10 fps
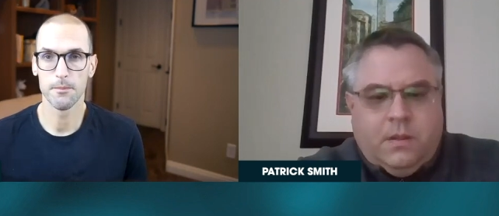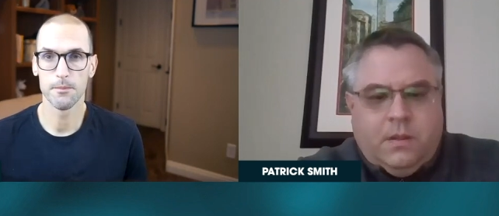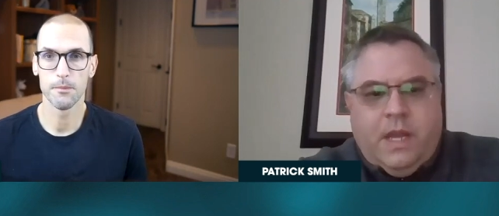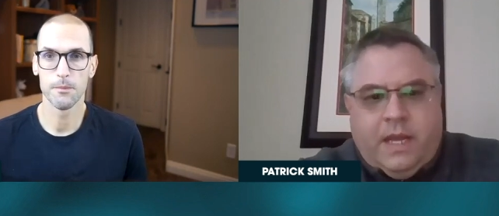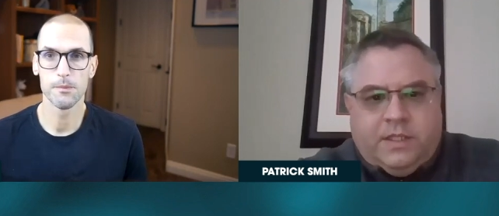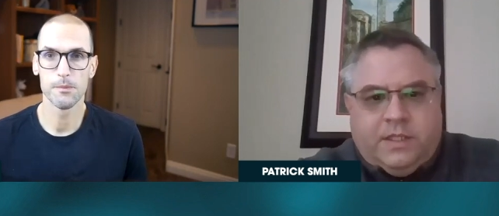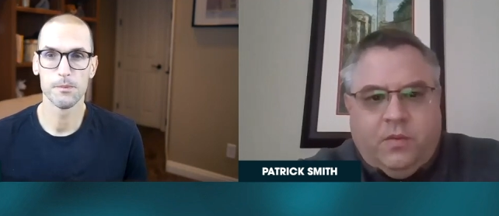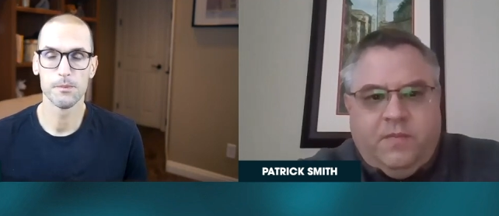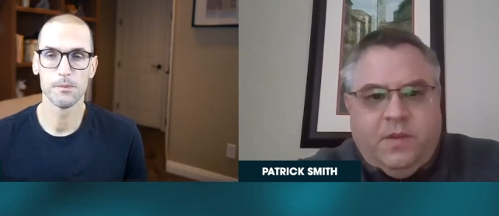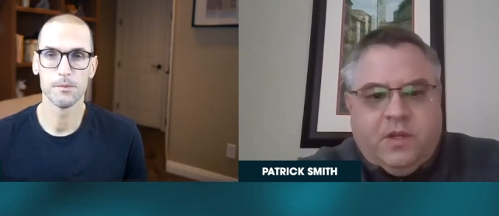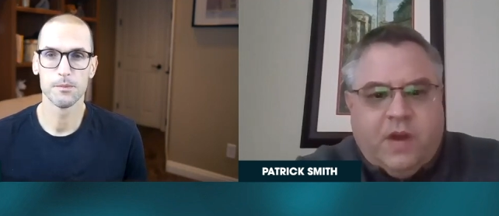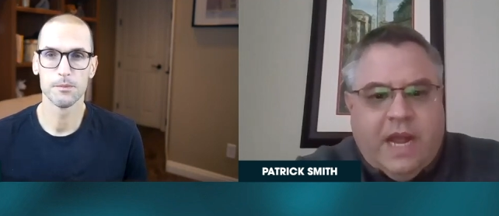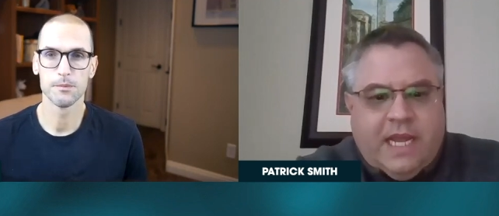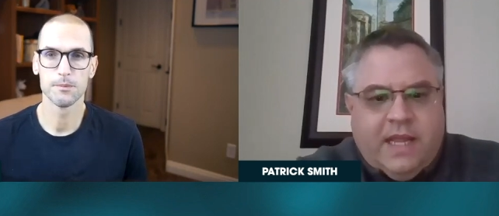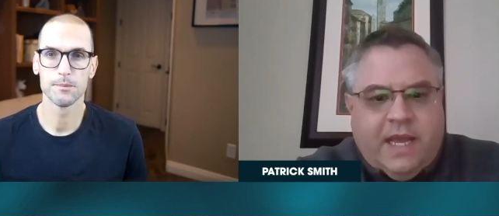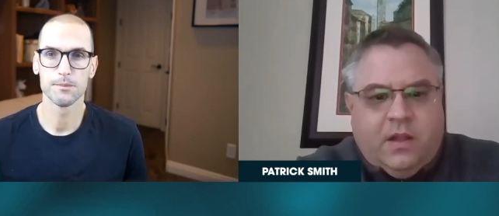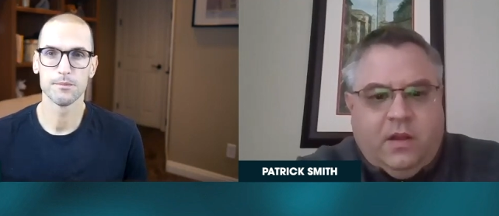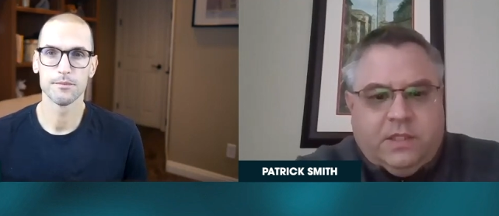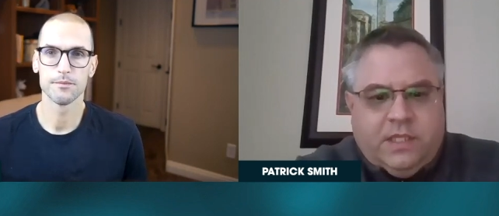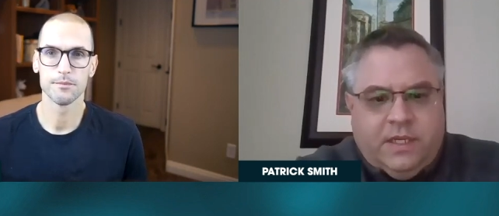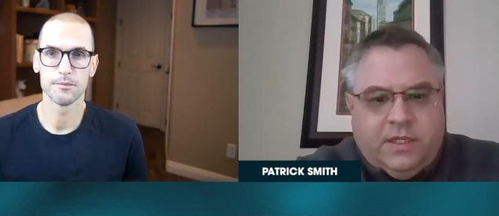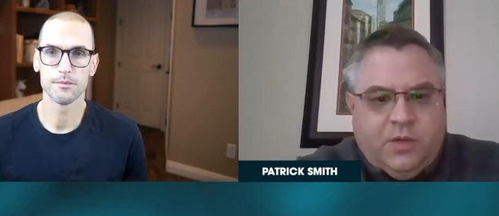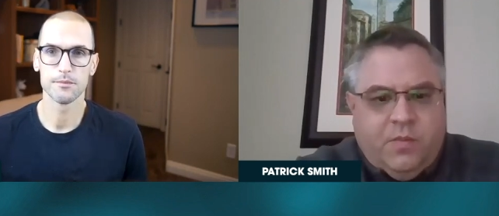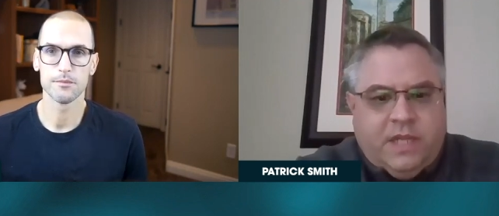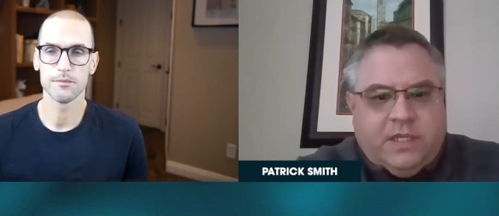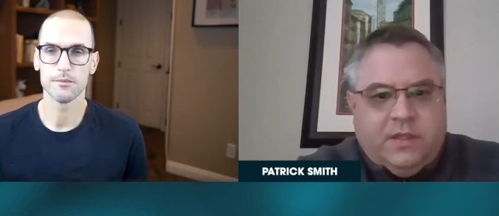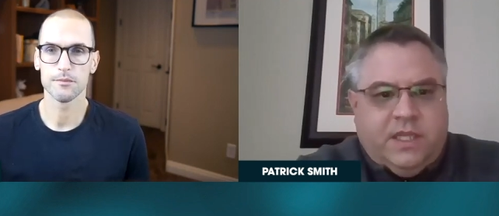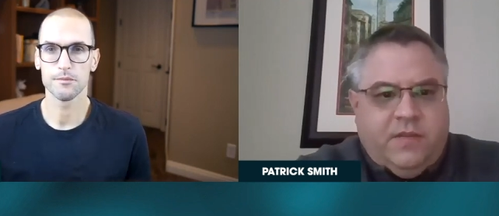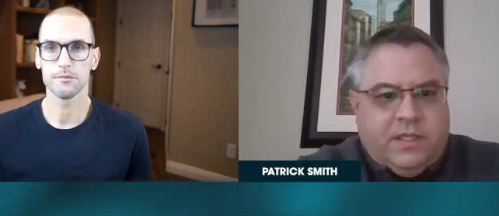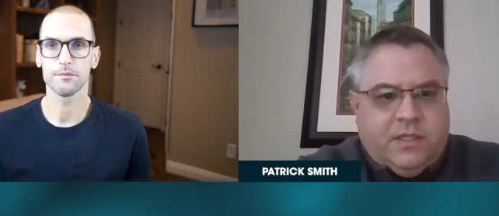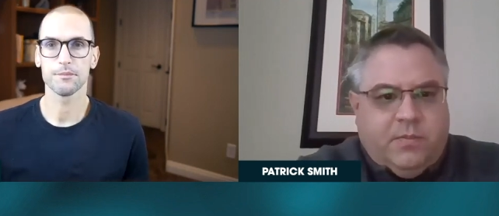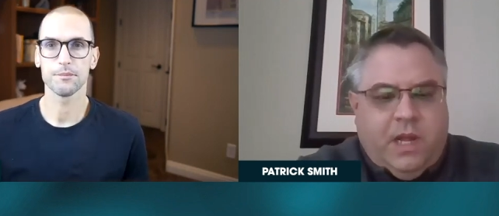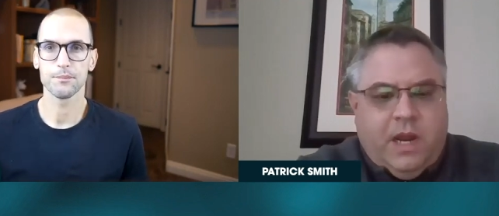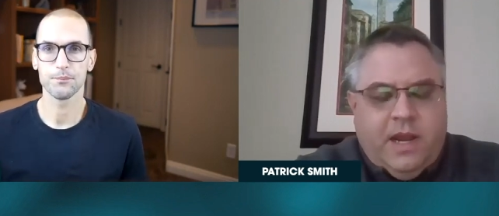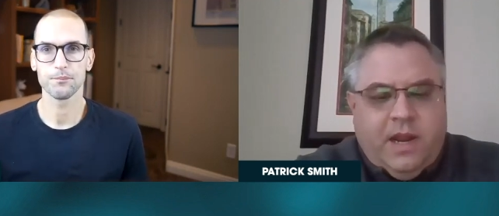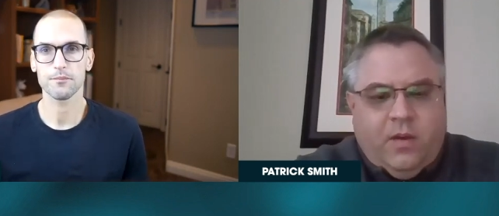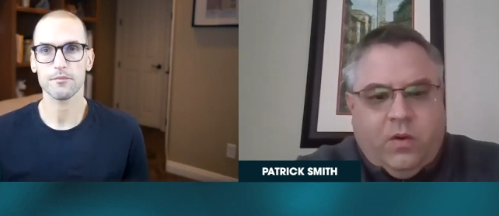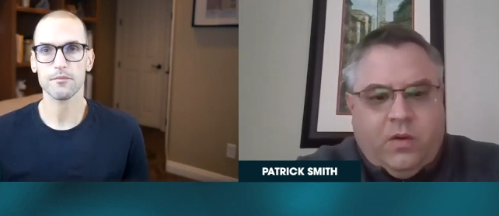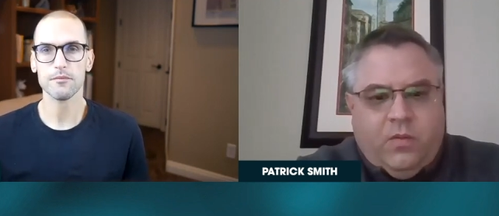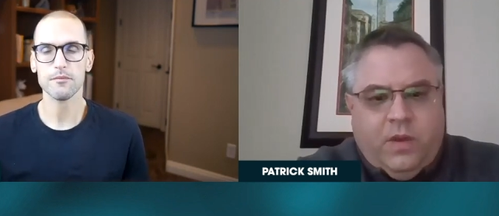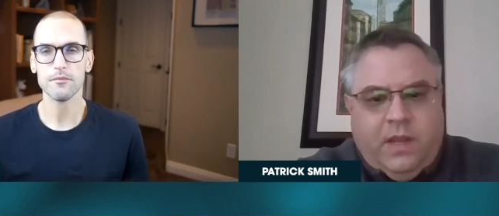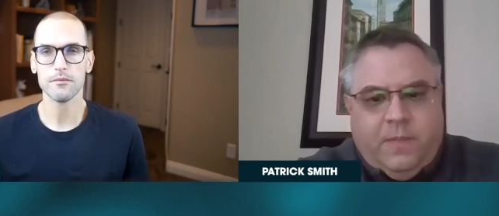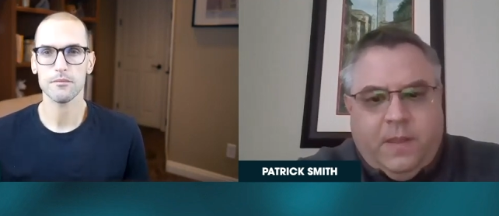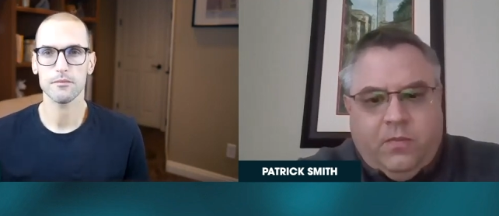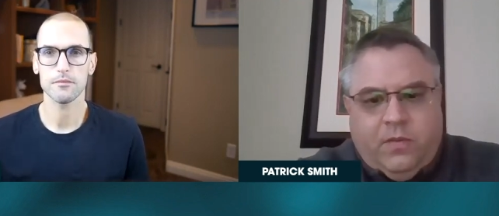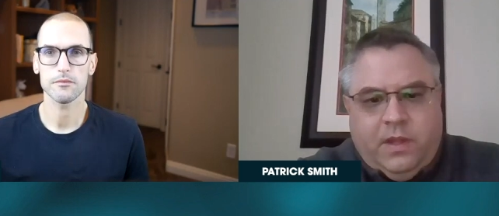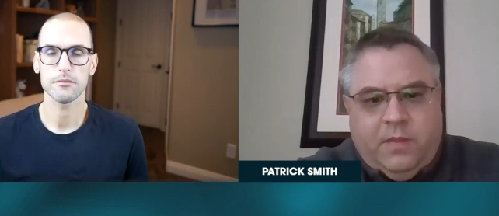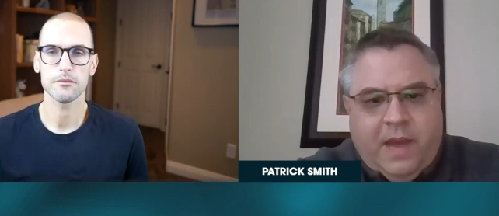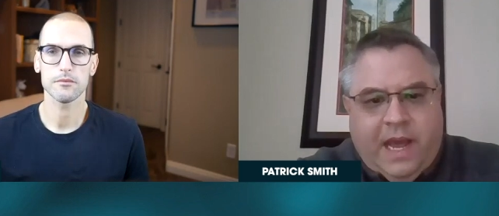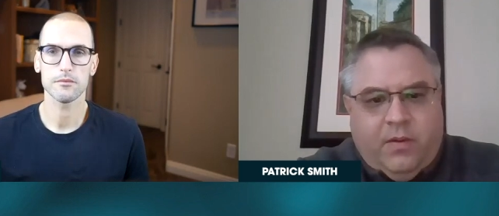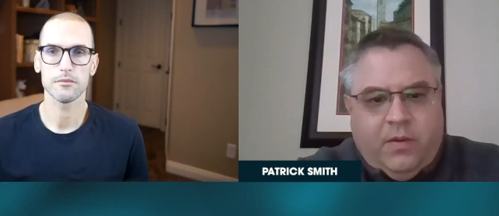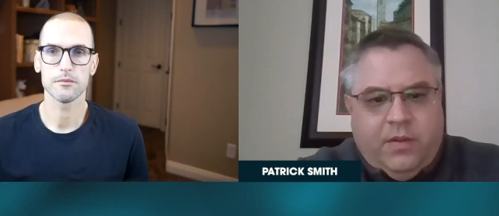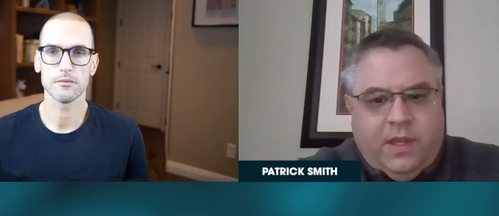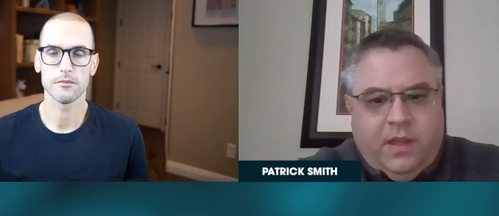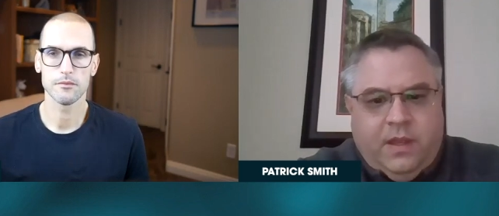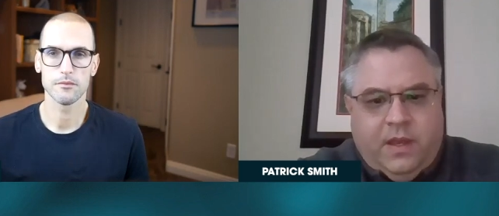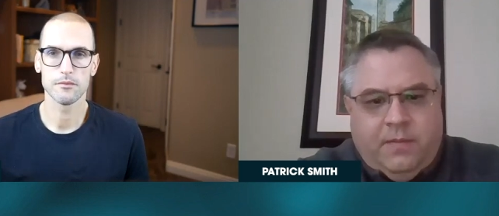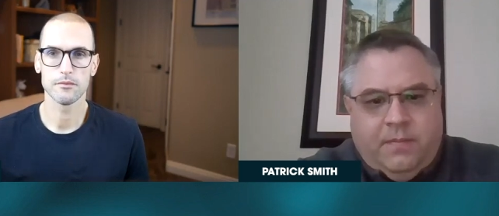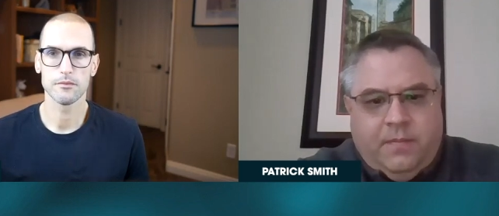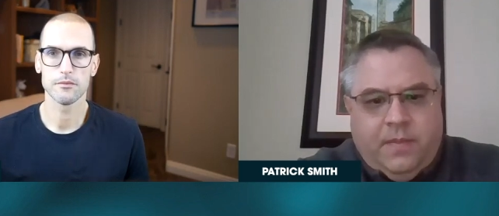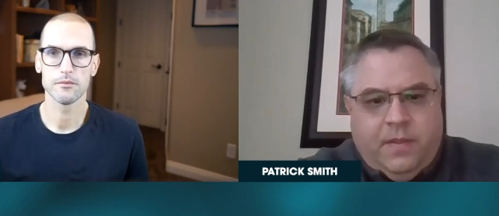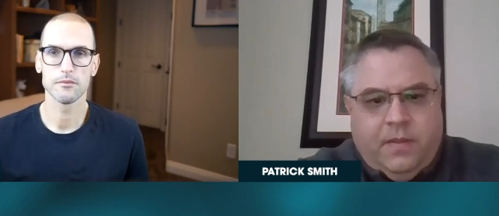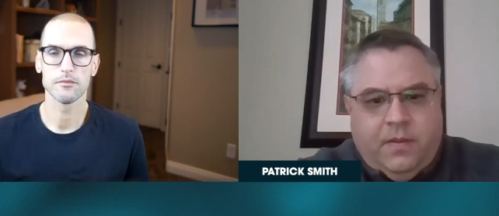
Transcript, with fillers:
Speaker 1: Yeah, so we've been tracking that closely, and as you mentioned, the Cvent Supplier Network, we really power the um,